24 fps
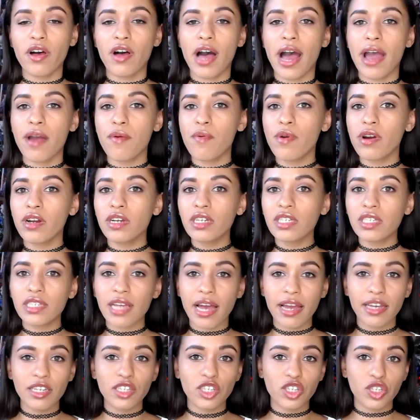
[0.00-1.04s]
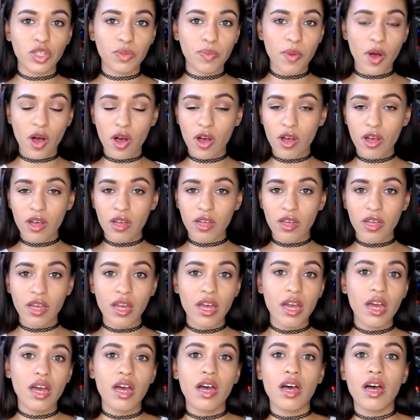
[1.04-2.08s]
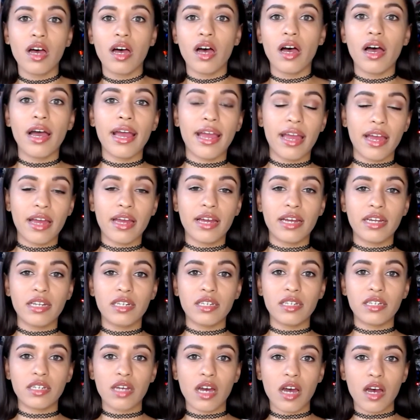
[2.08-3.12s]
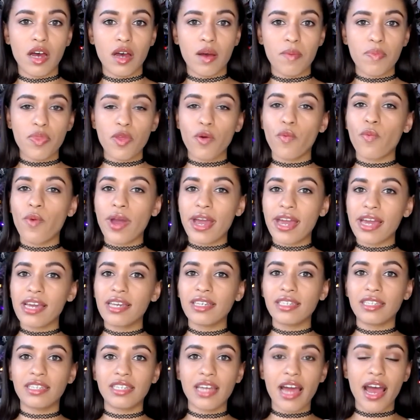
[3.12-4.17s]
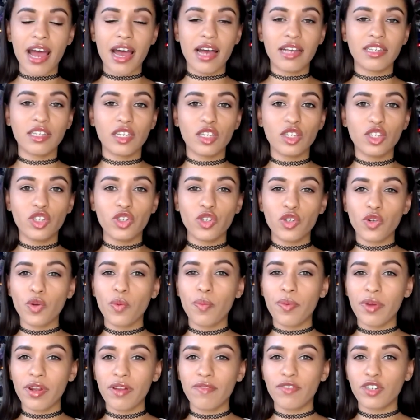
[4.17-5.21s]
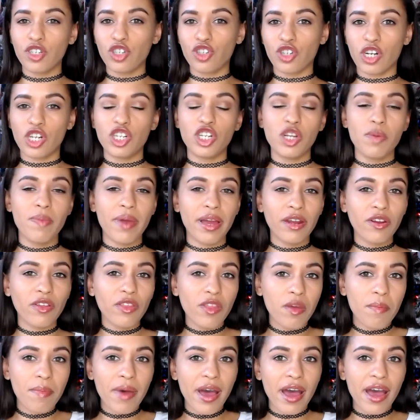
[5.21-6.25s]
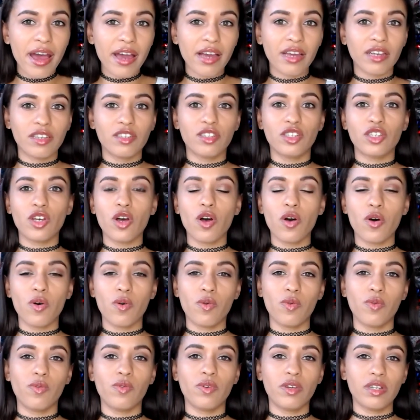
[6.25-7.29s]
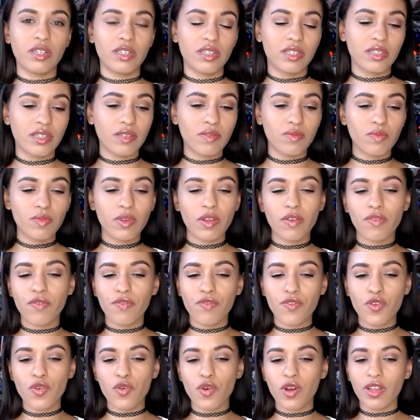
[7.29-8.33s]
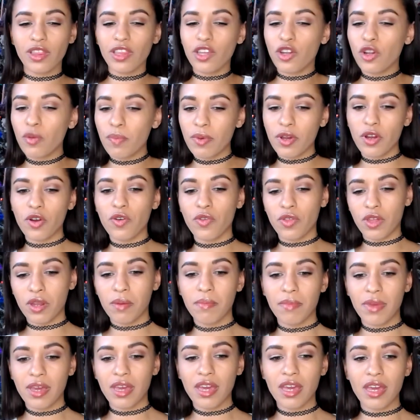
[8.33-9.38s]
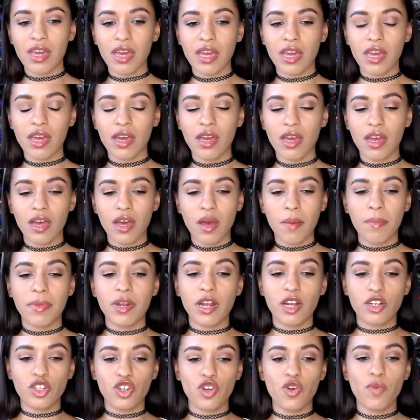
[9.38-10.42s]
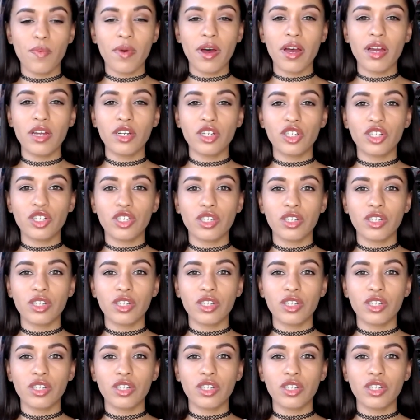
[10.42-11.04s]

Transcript: I wear a size small and the waist has a little bit of a stretchy band on the back. So if you're a little bigger than me, but not too much,